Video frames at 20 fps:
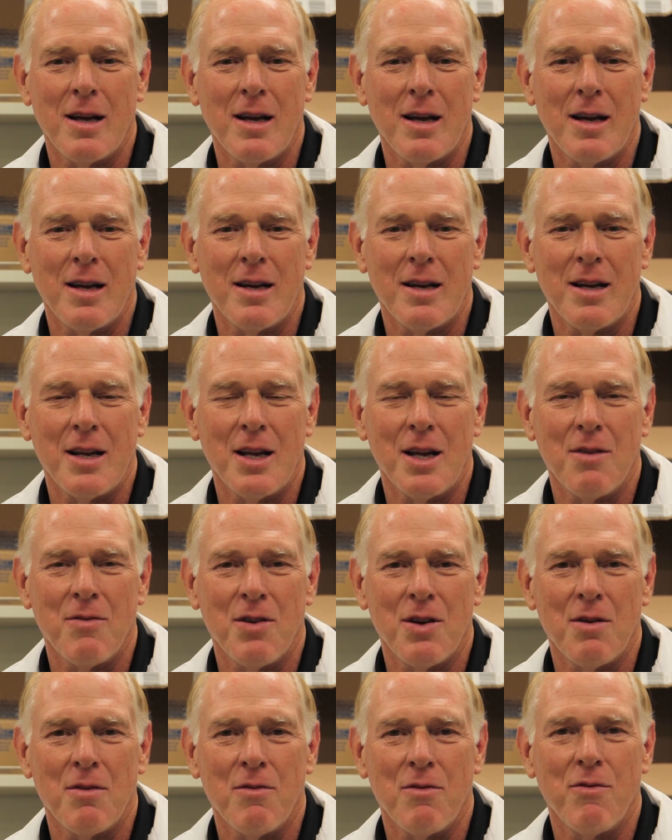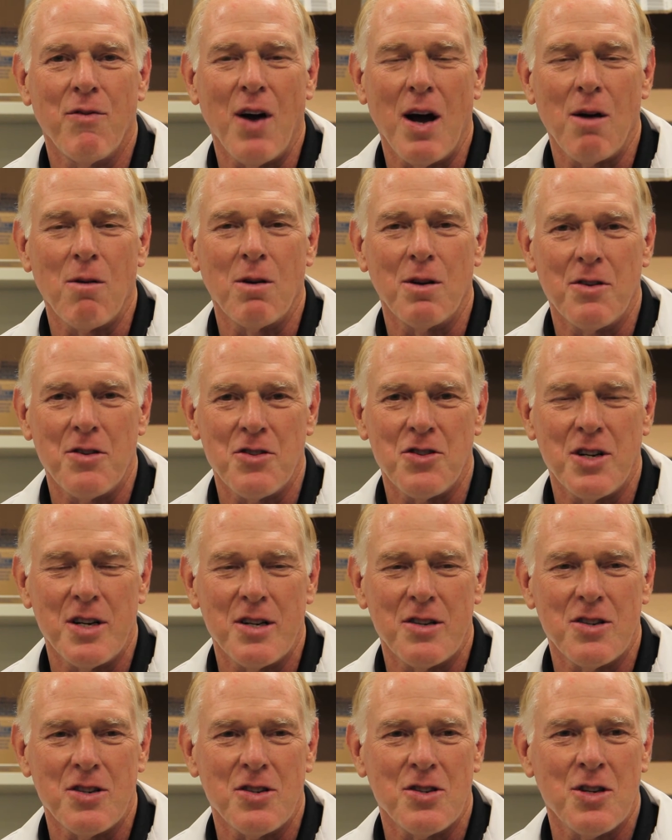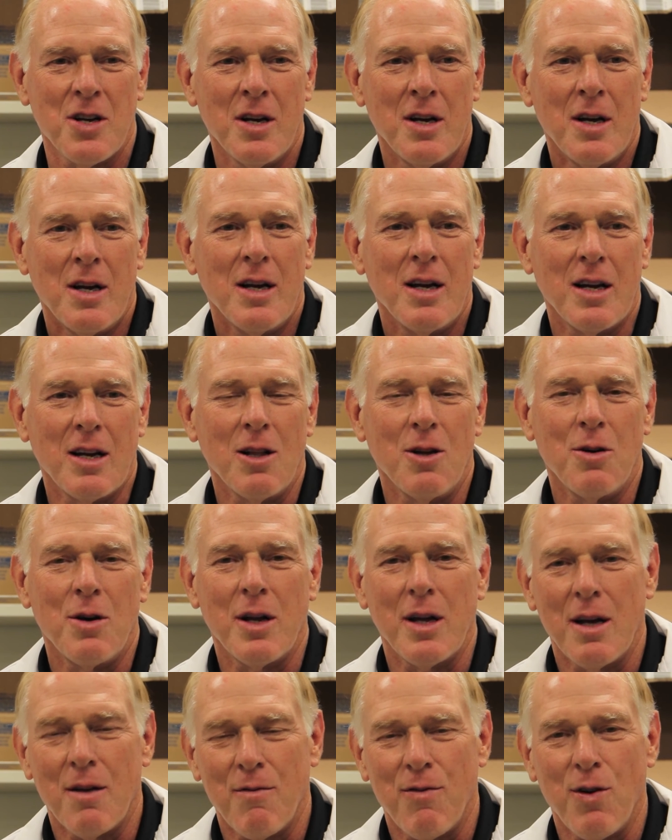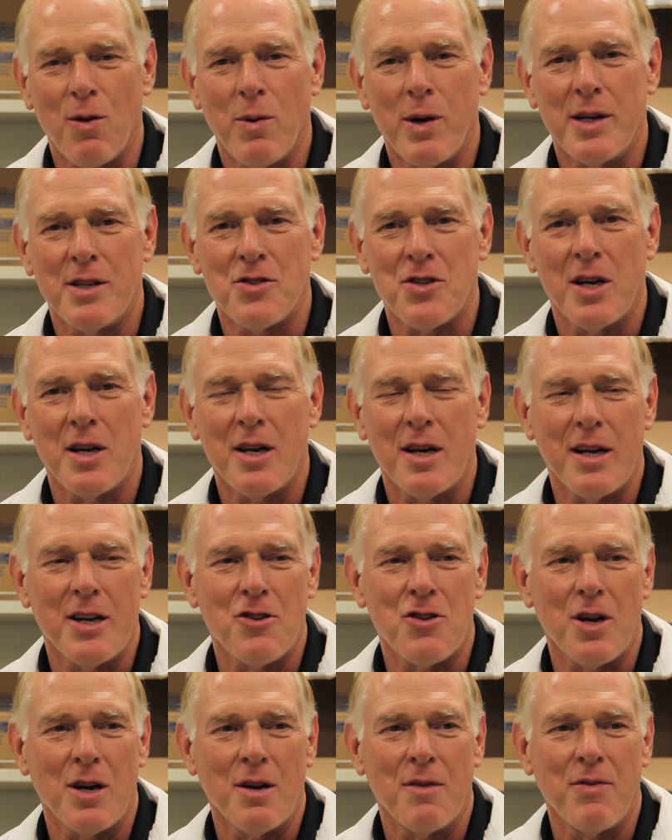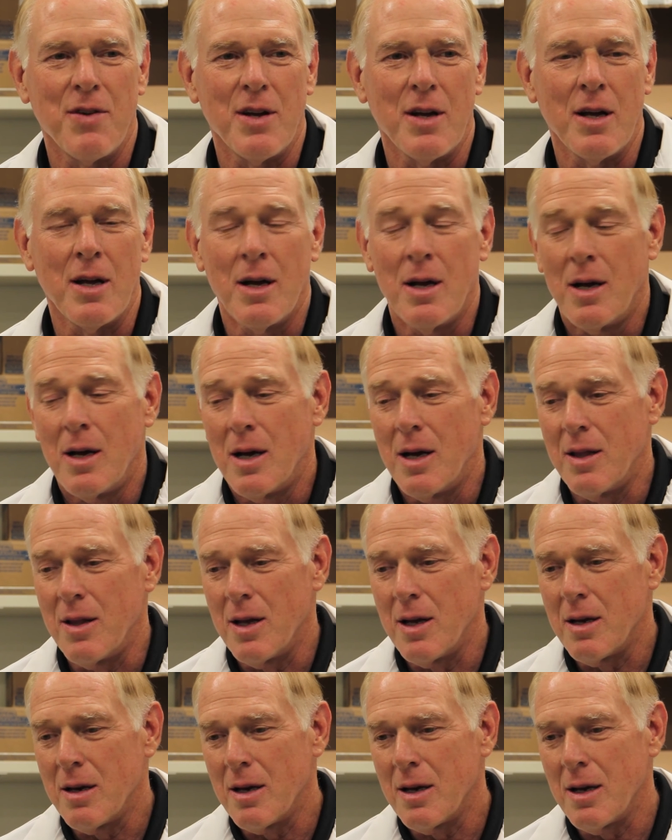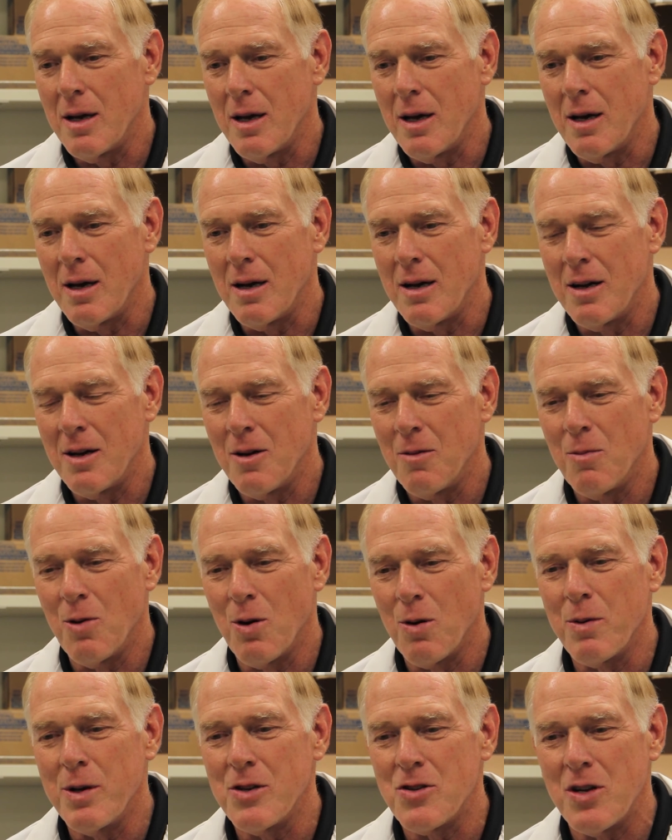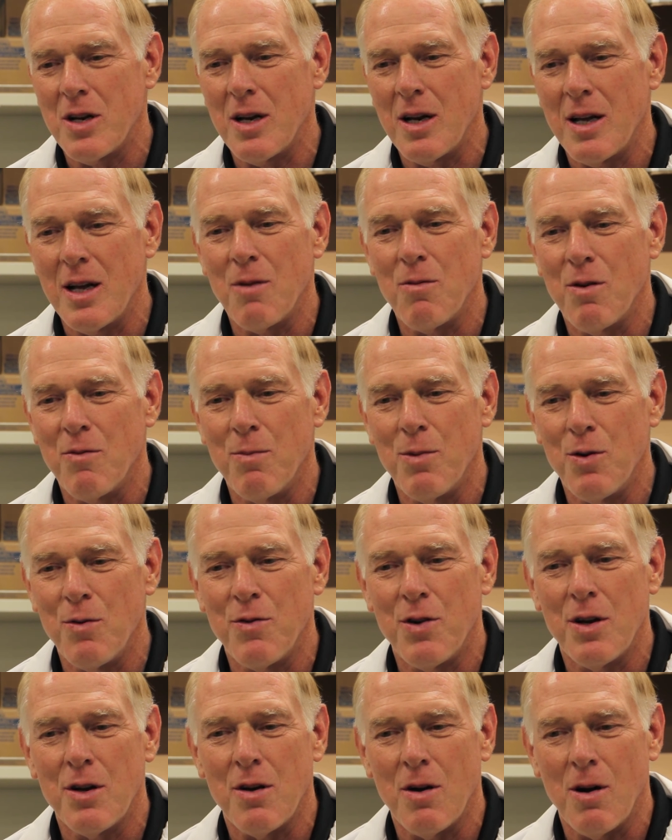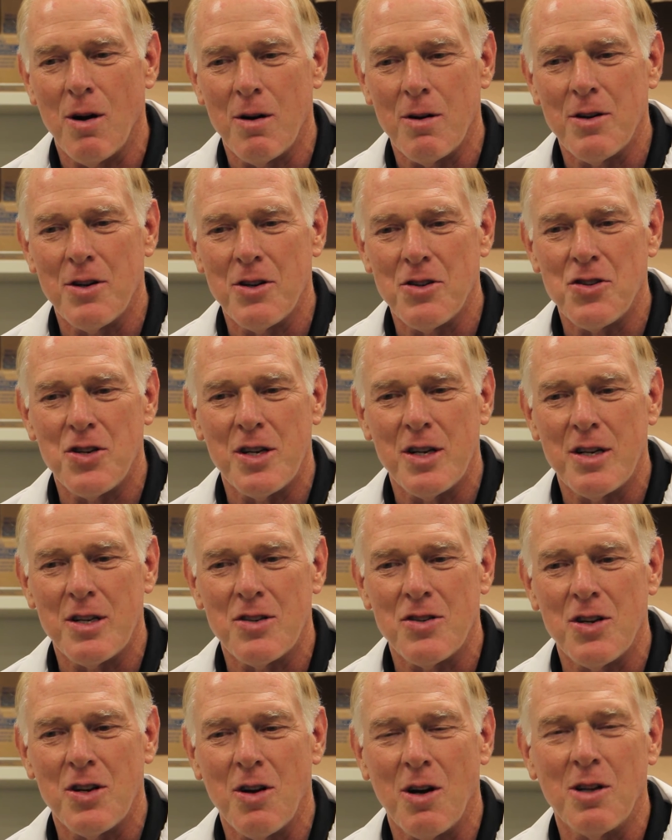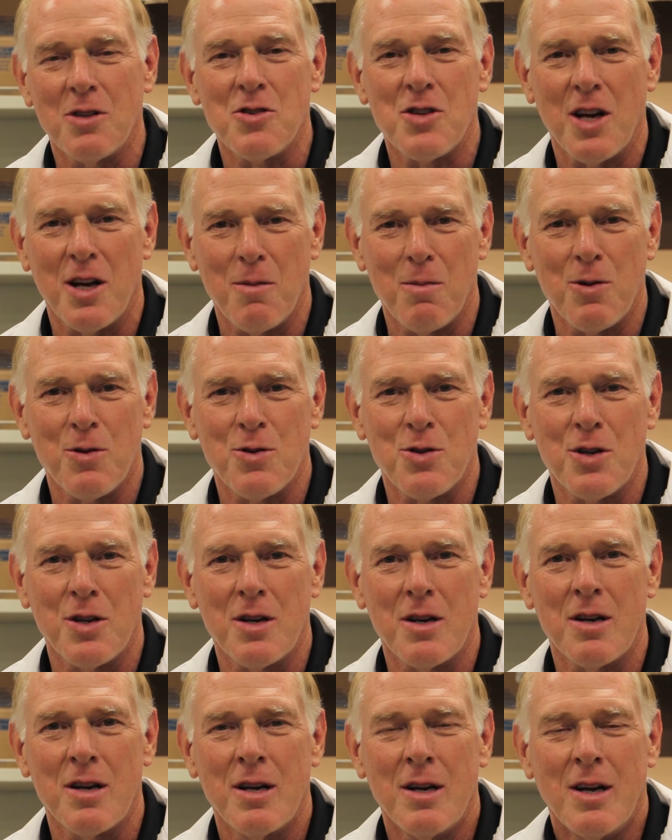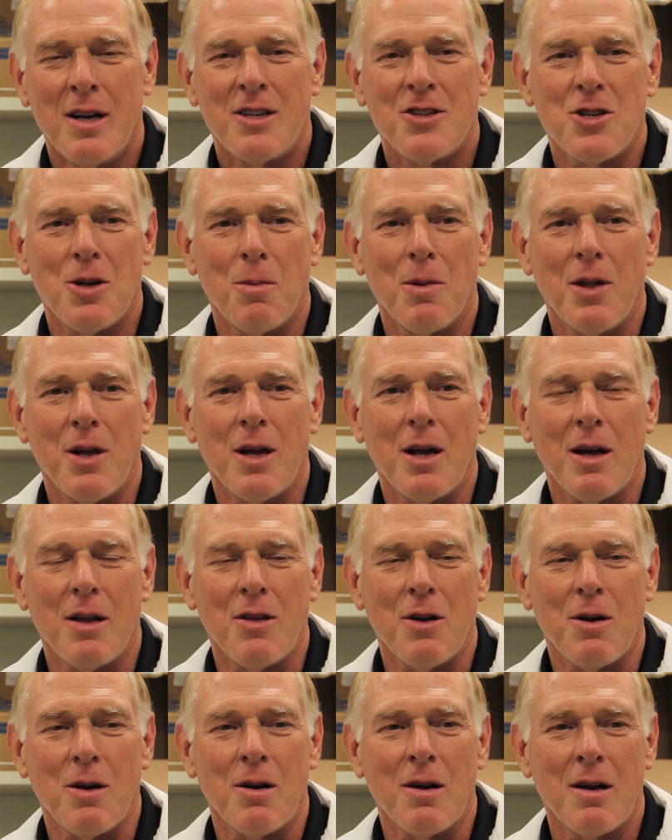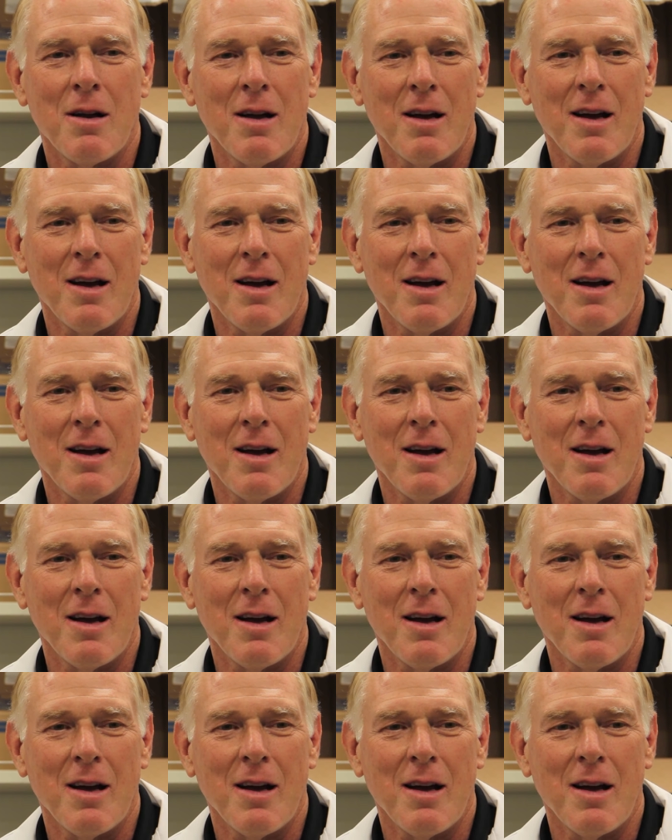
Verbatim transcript: and even viral diseases, including influenza and HIV. And then more recently, we've moved into heart disease and Alzheimer's and some of the other